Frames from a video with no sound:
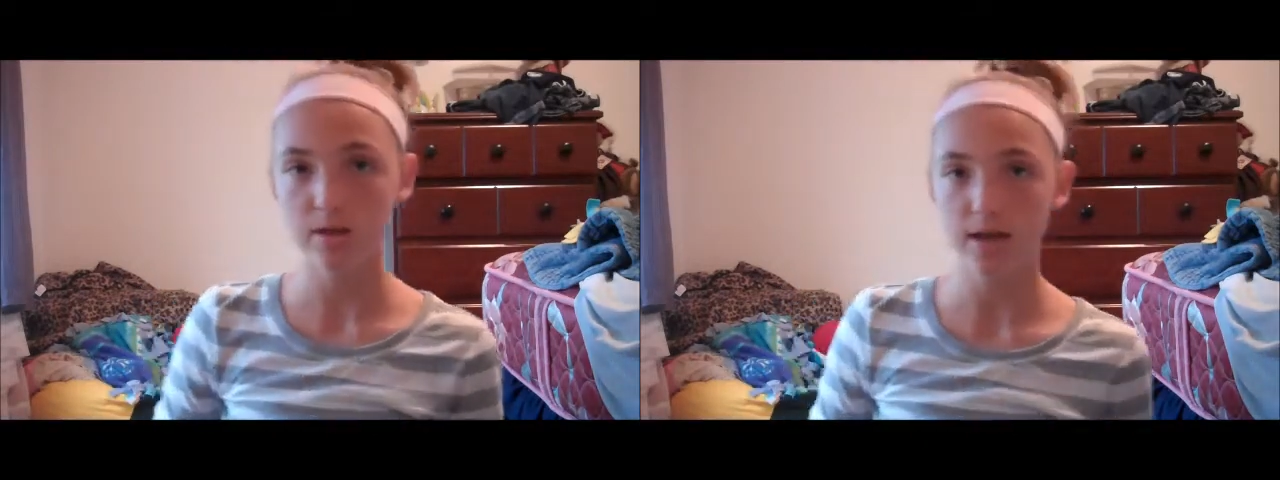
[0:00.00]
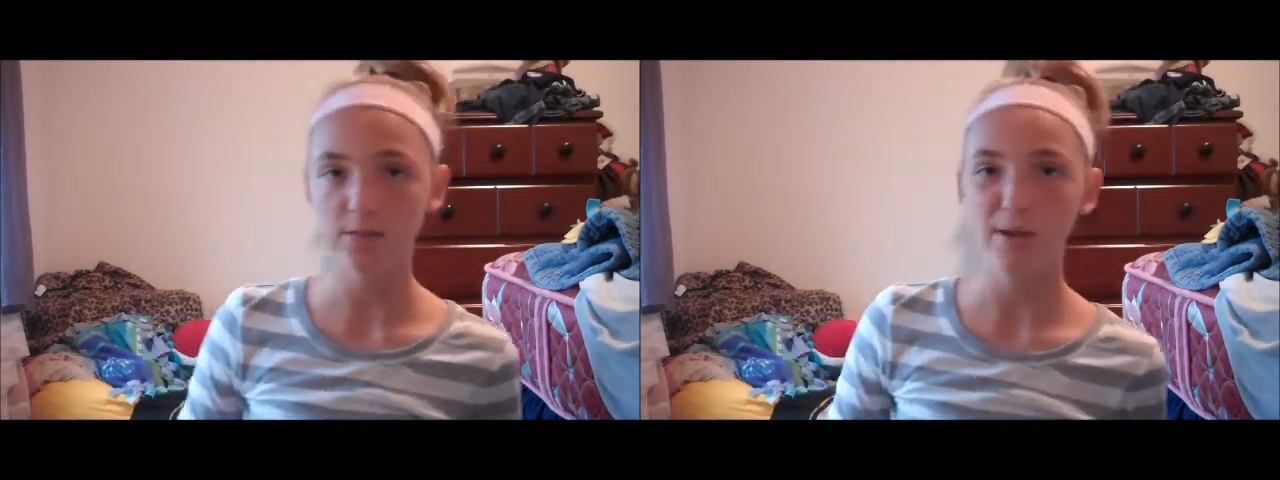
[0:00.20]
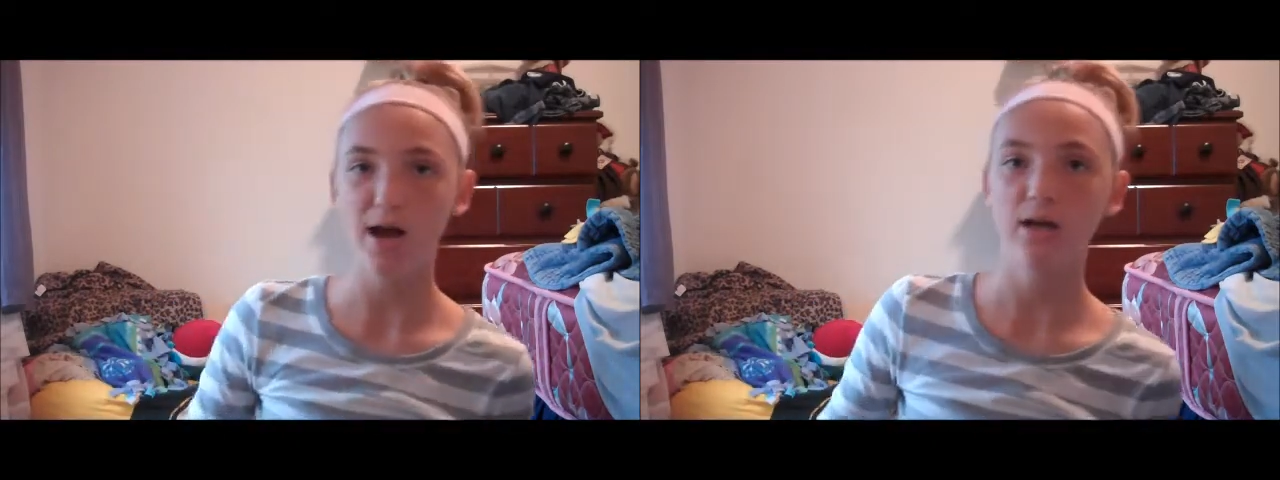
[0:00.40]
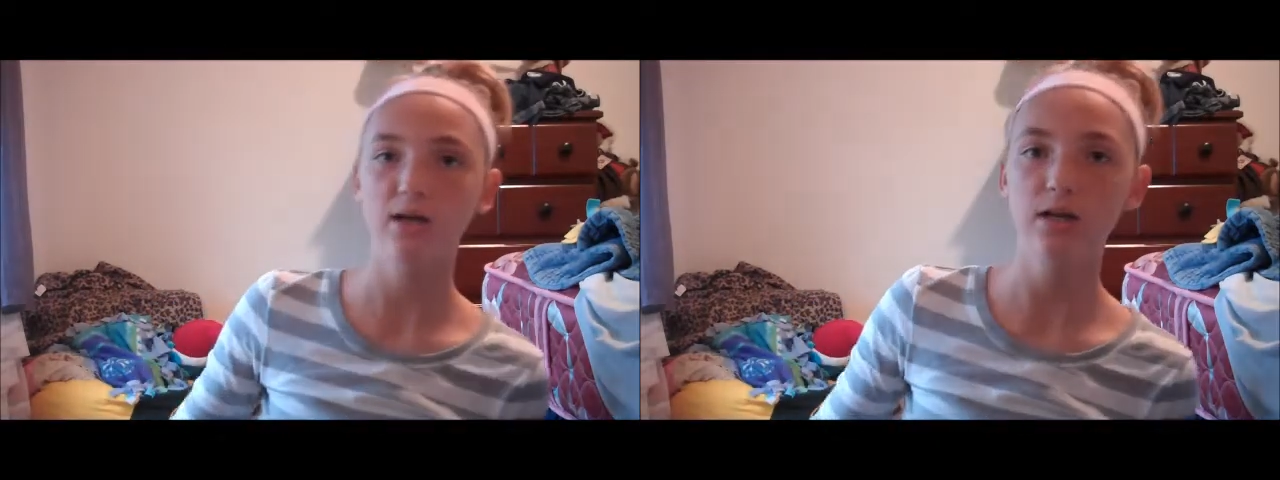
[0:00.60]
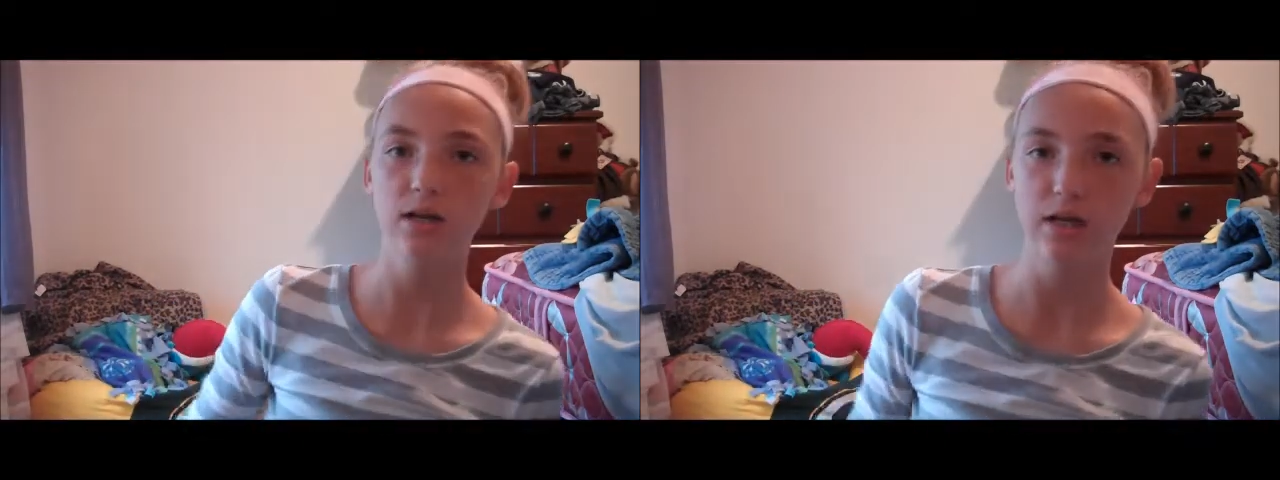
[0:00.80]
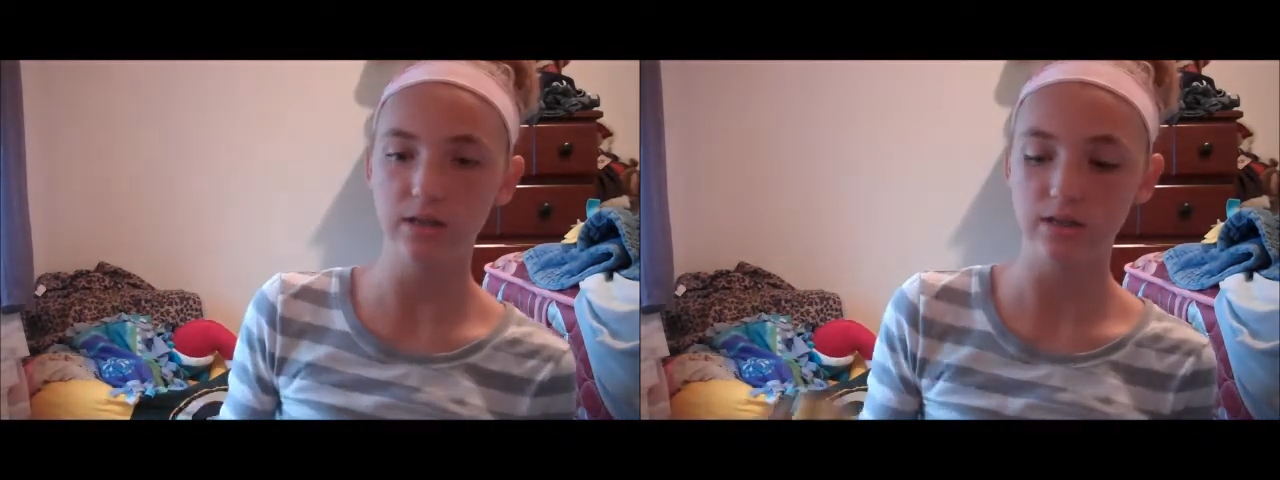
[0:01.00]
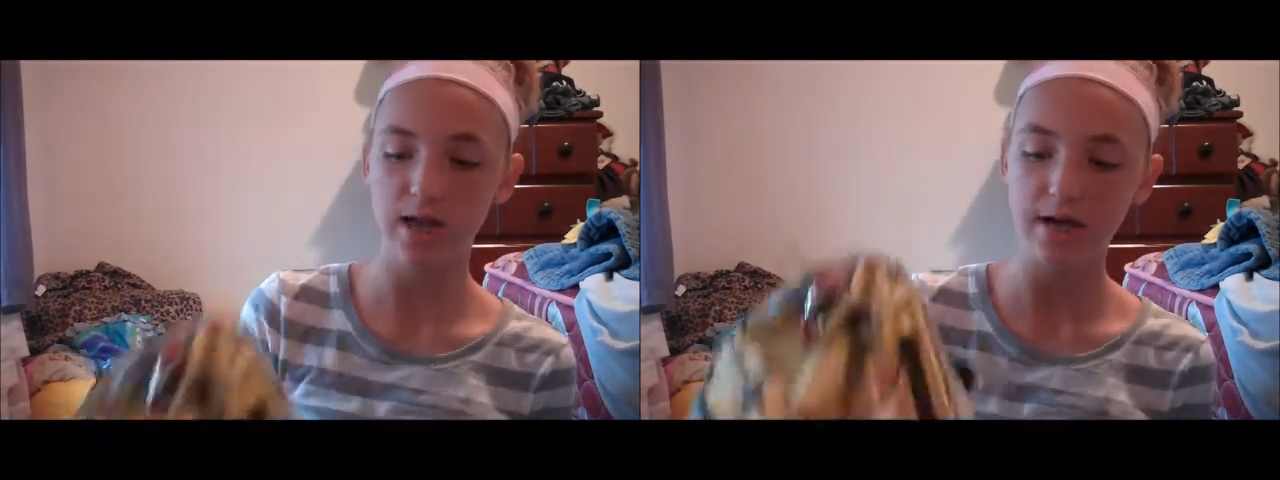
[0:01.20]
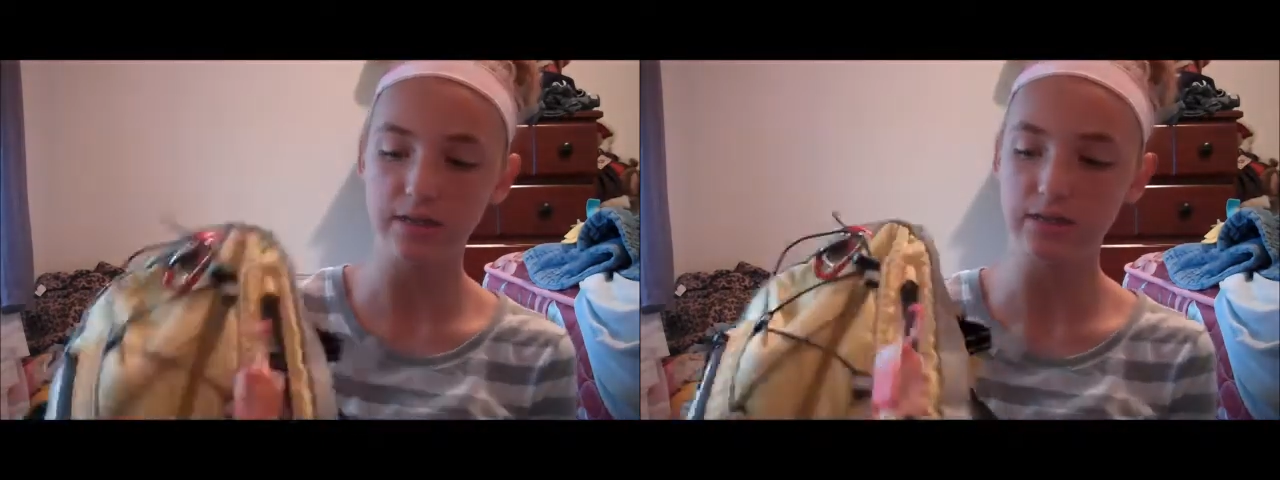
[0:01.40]
next pocket is
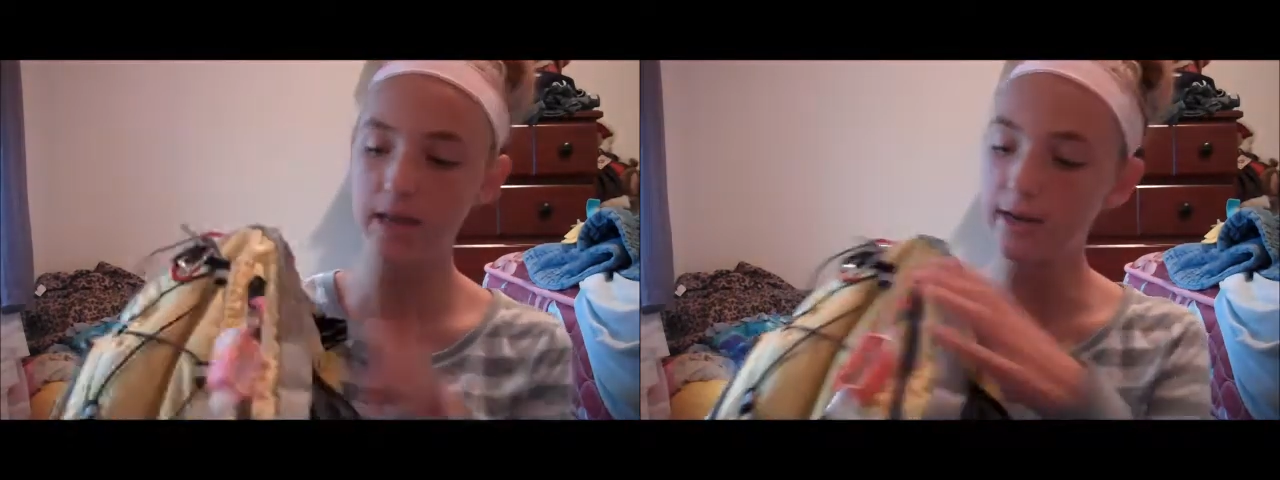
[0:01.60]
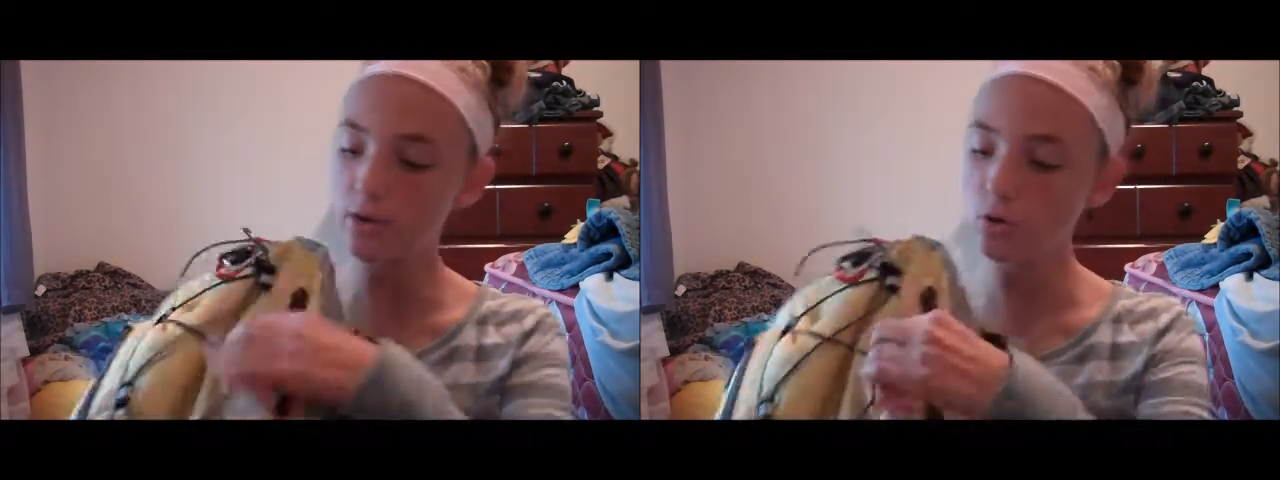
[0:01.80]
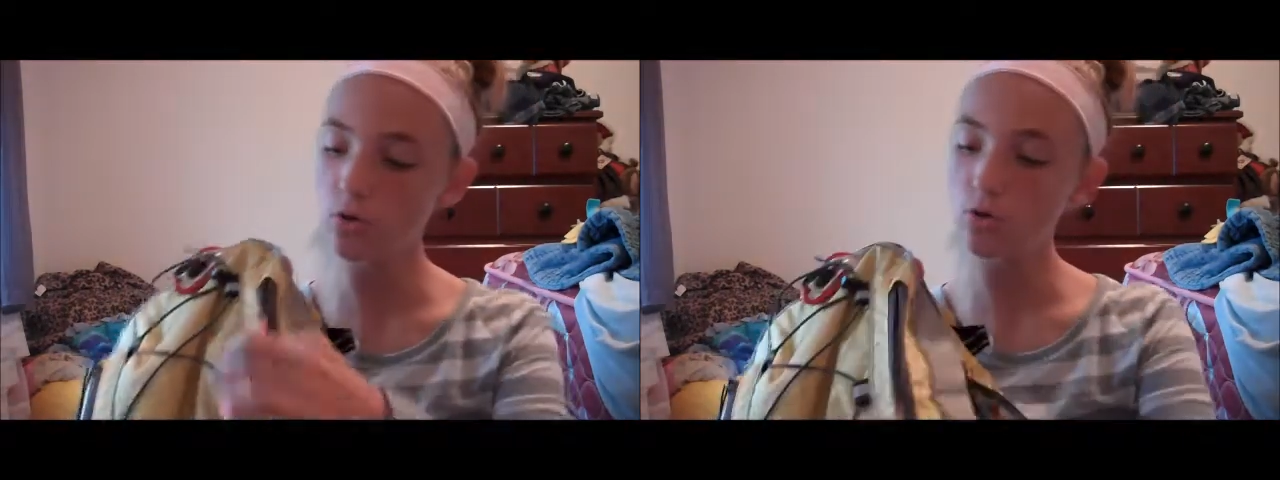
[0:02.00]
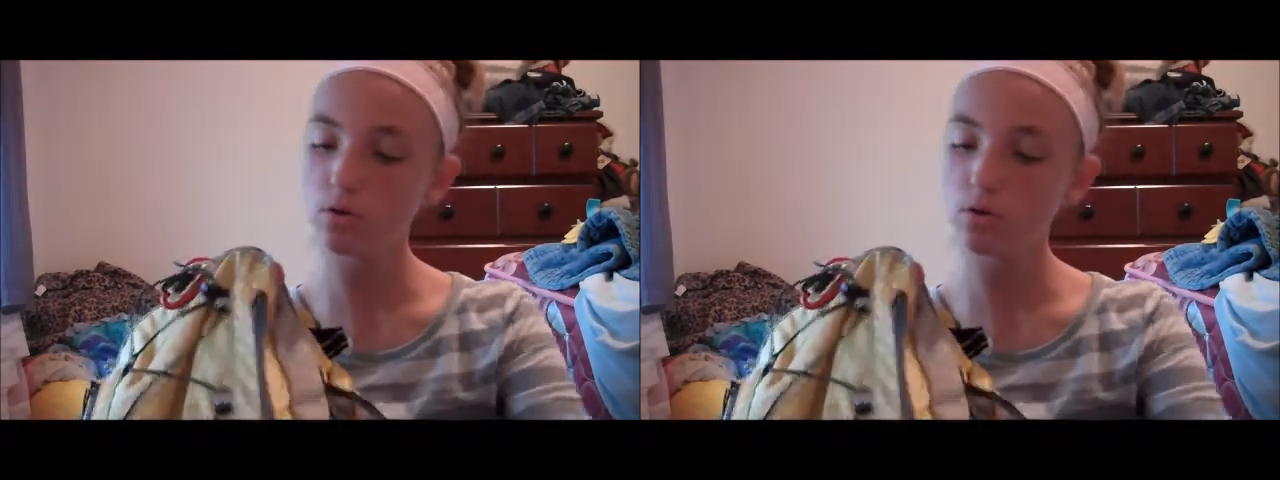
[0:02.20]
identical